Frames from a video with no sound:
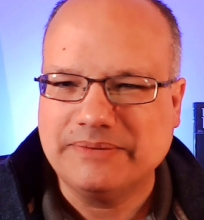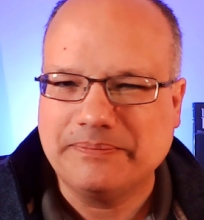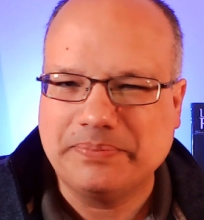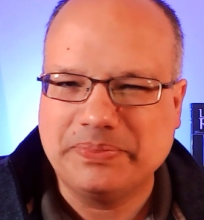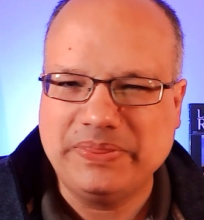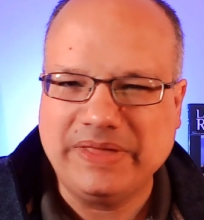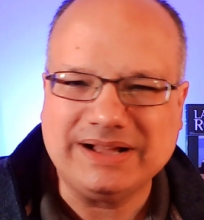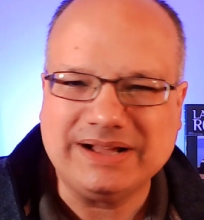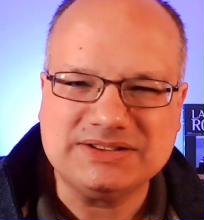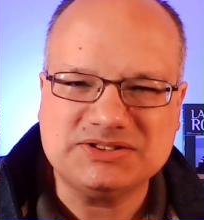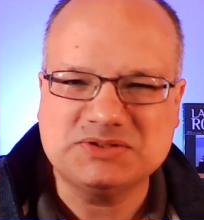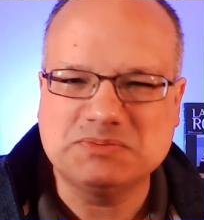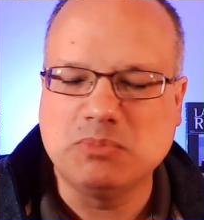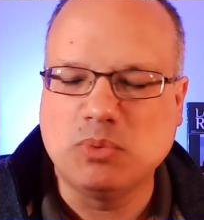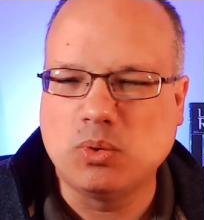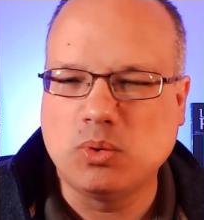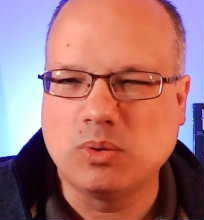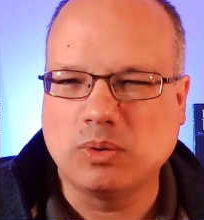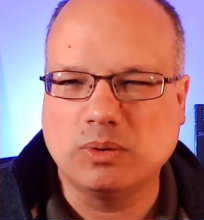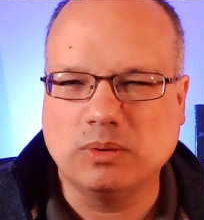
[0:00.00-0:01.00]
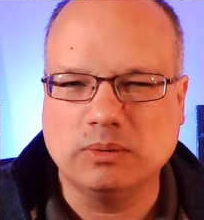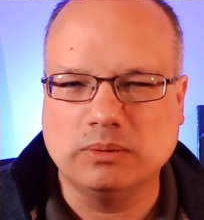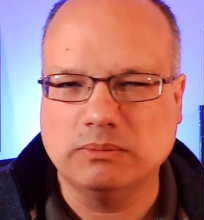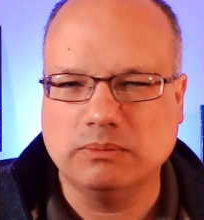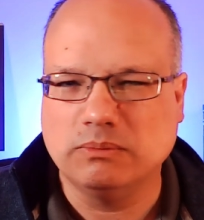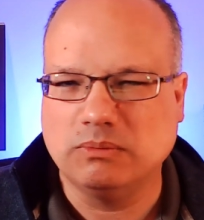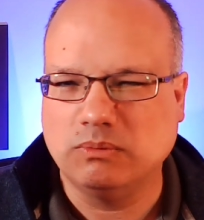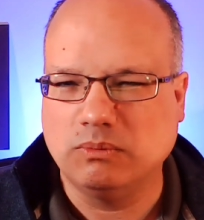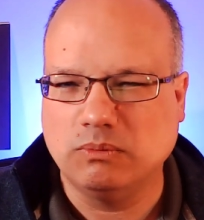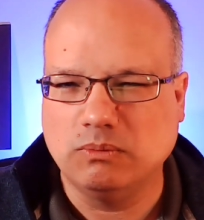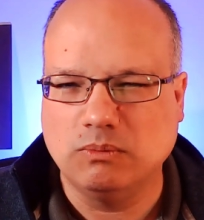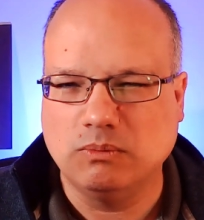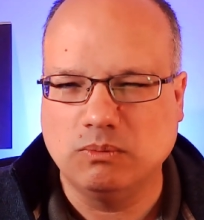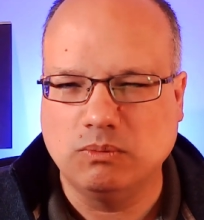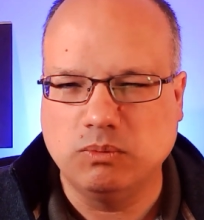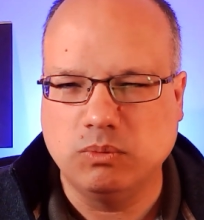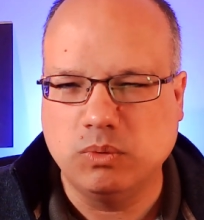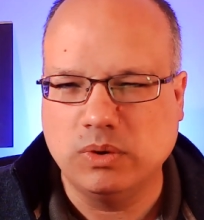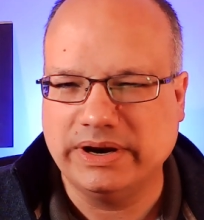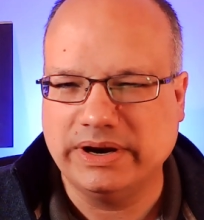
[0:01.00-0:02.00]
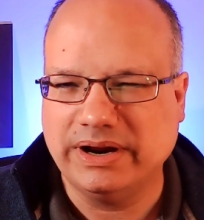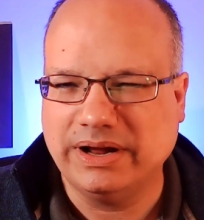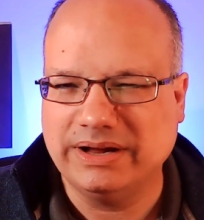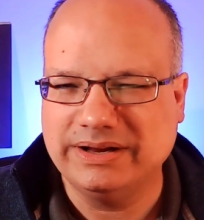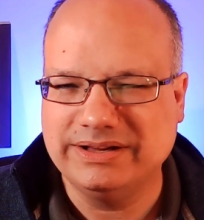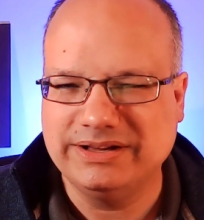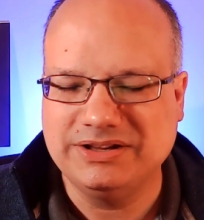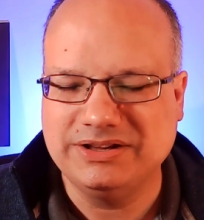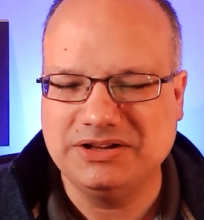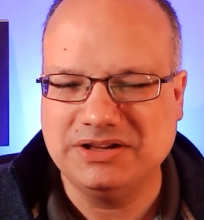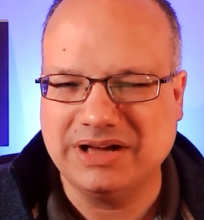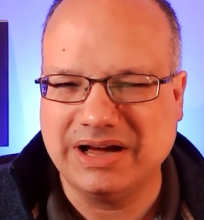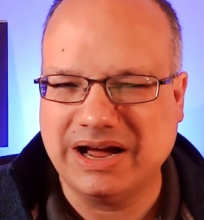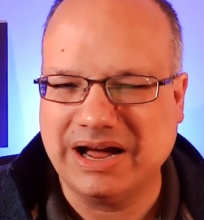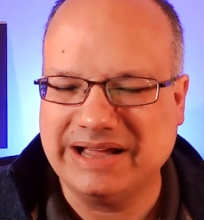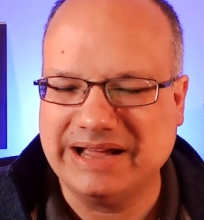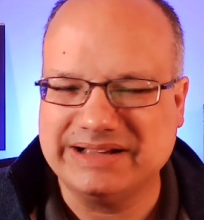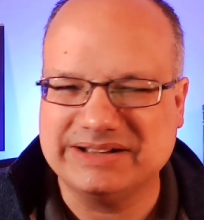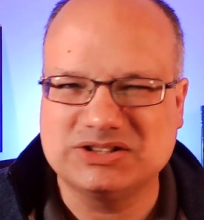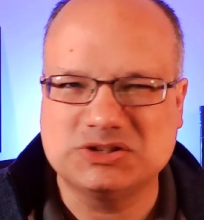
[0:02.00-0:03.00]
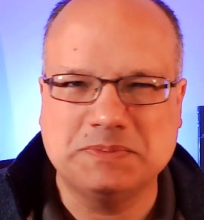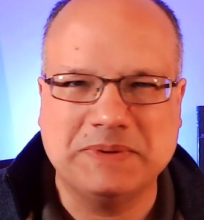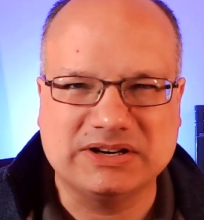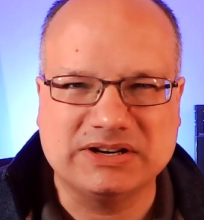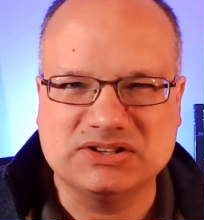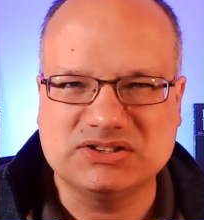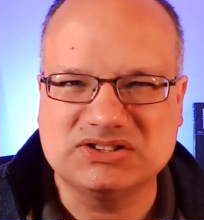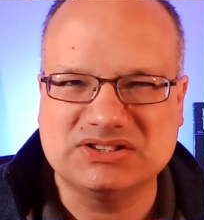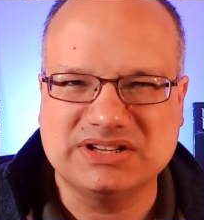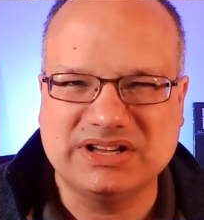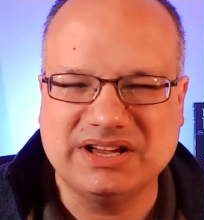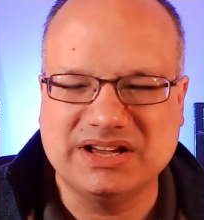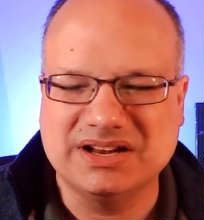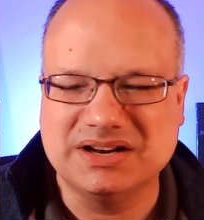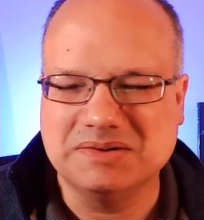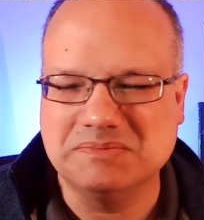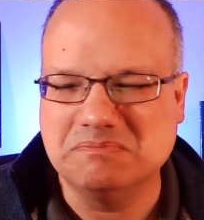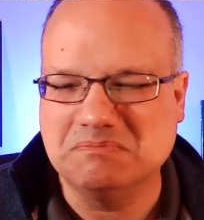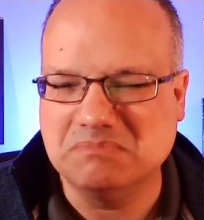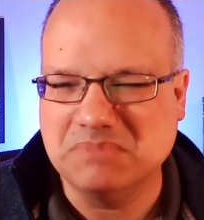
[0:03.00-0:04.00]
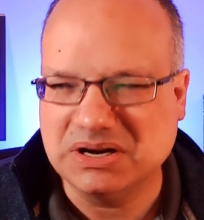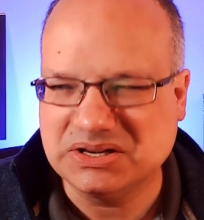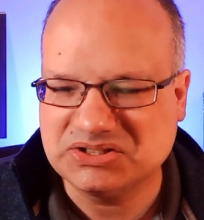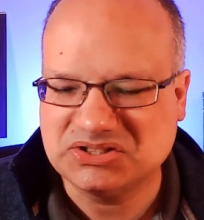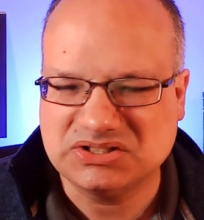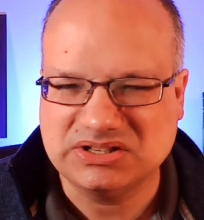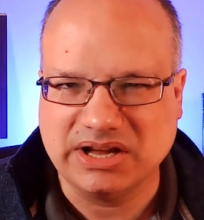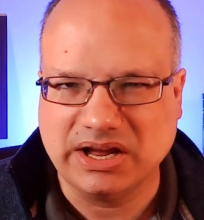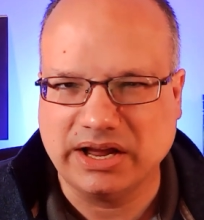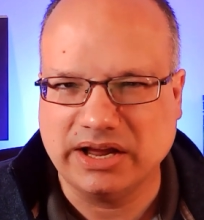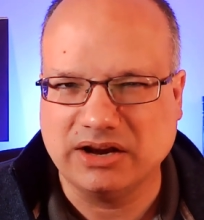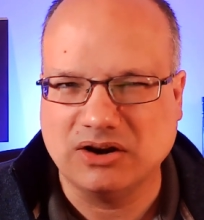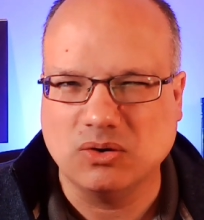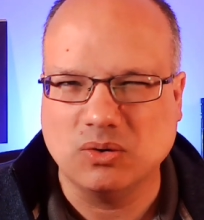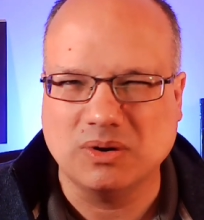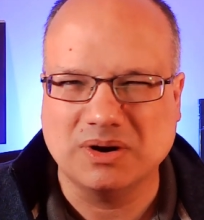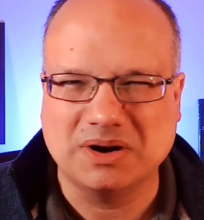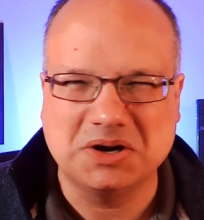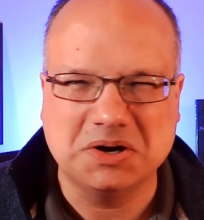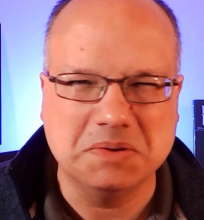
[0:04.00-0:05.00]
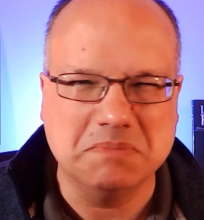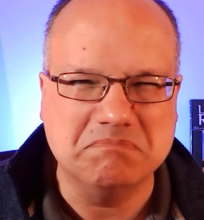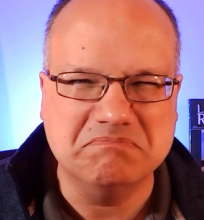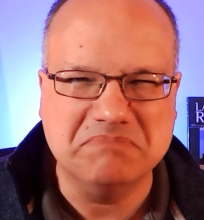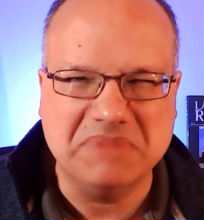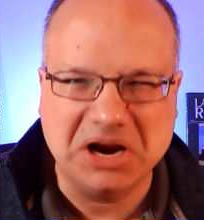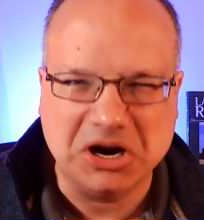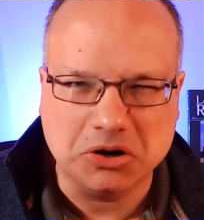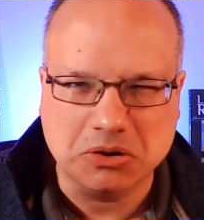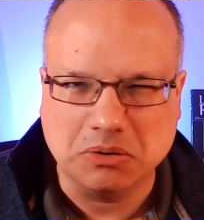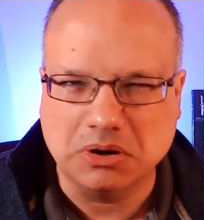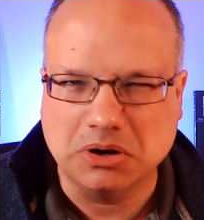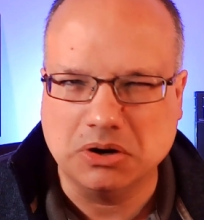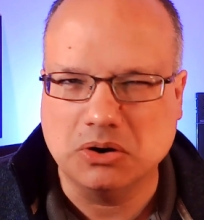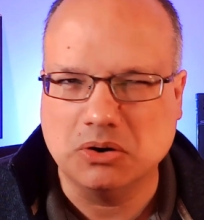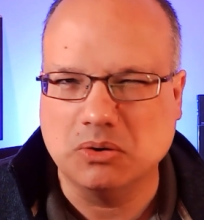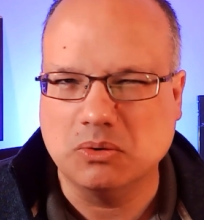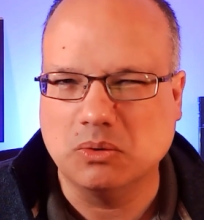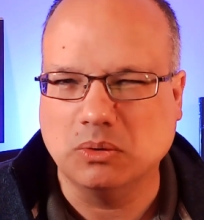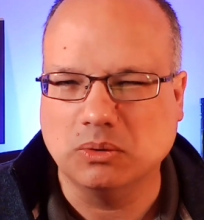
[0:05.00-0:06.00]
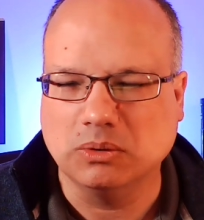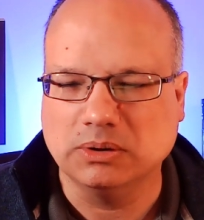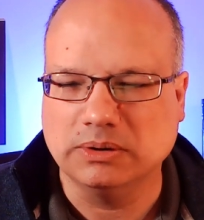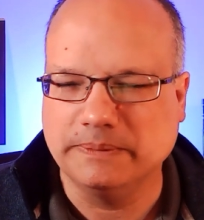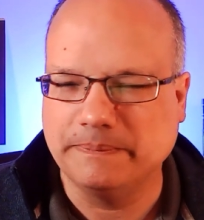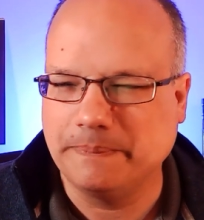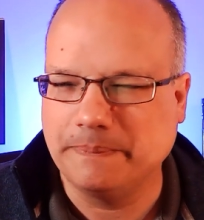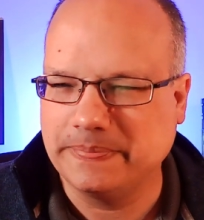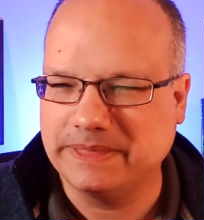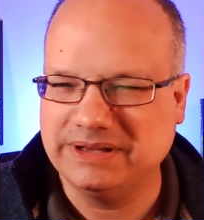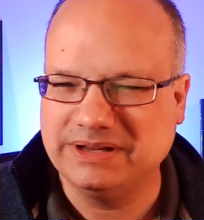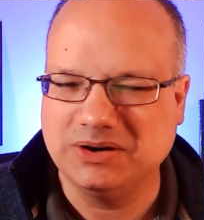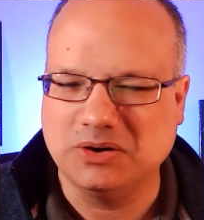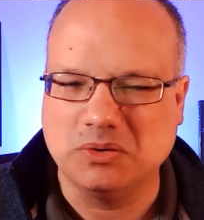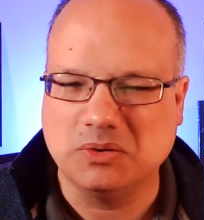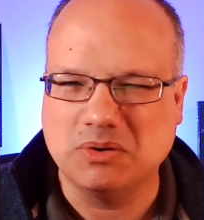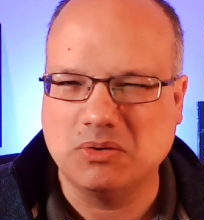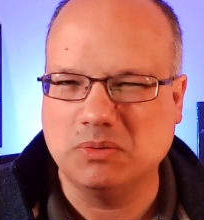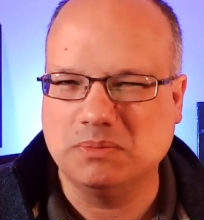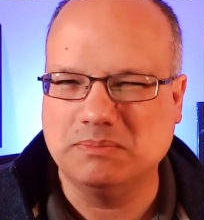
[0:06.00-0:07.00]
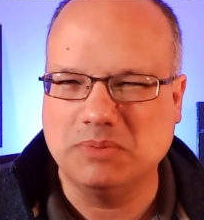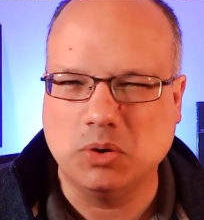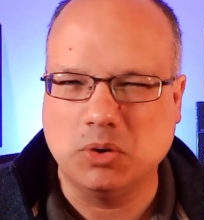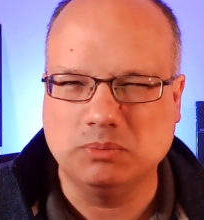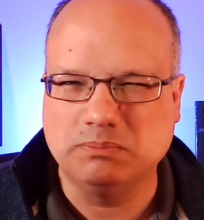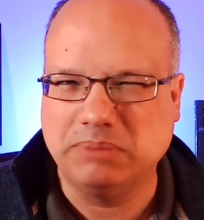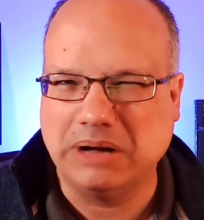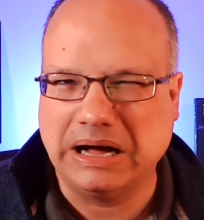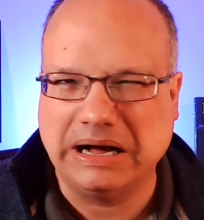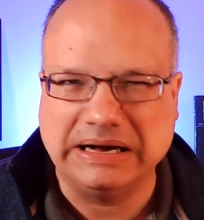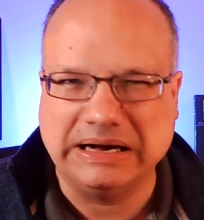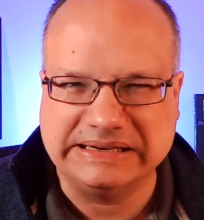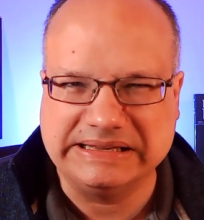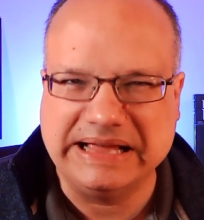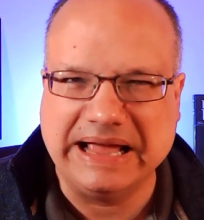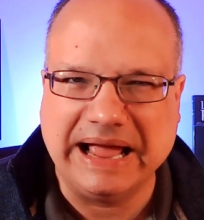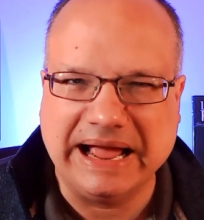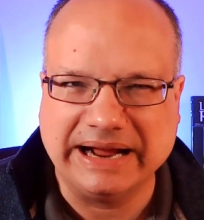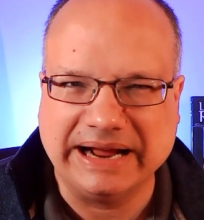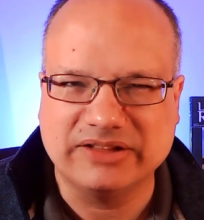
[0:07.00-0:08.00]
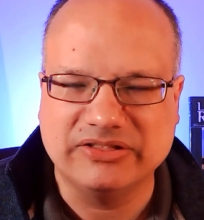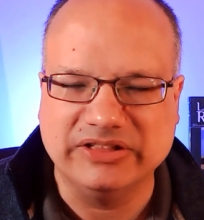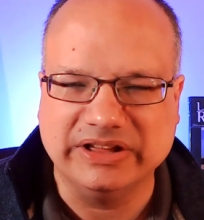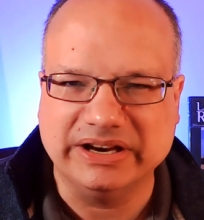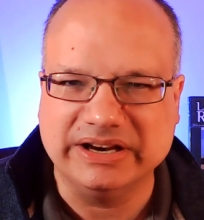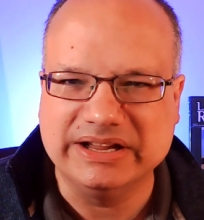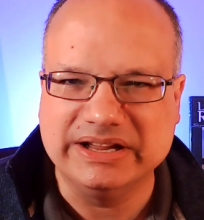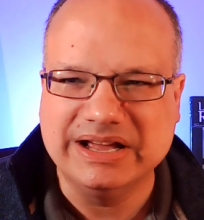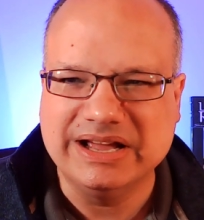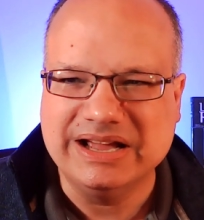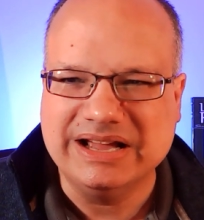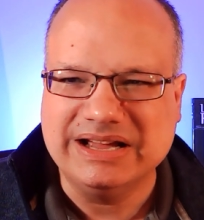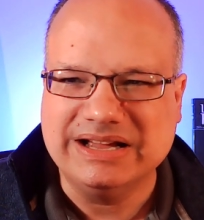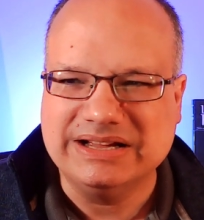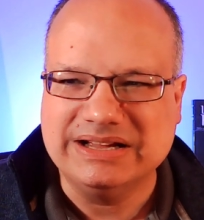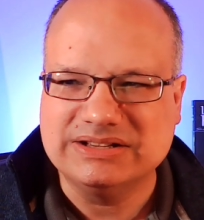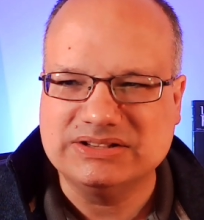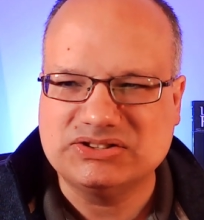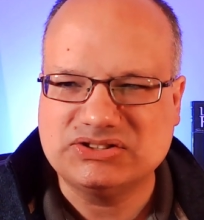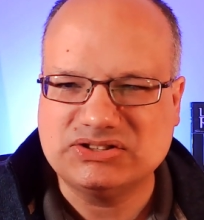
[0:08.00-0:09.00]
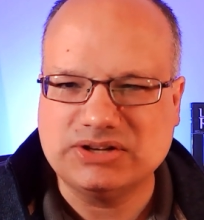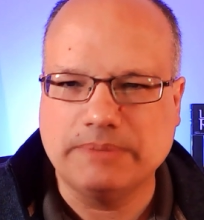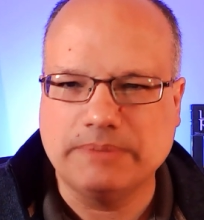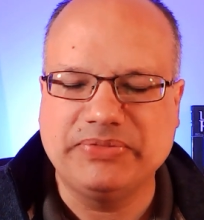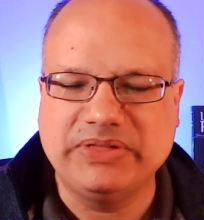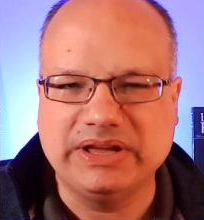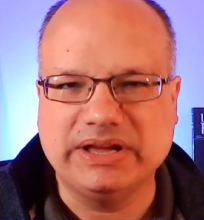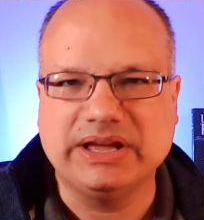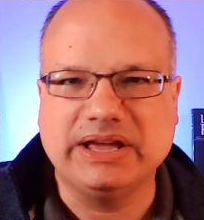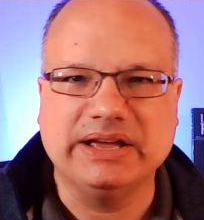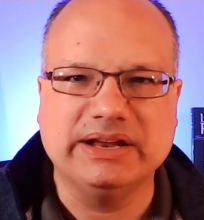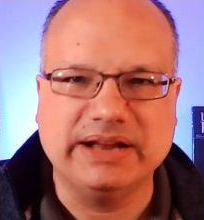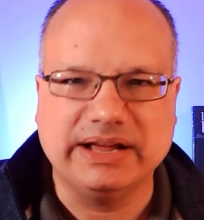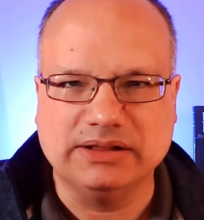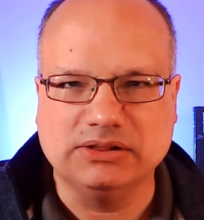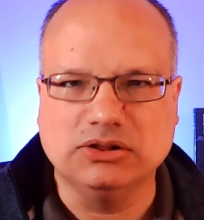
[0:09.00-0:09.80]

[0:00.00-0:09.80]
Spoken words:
That's more what I expect to see in a Mustang or a Camaro or a, you know, old Pontiac than something in a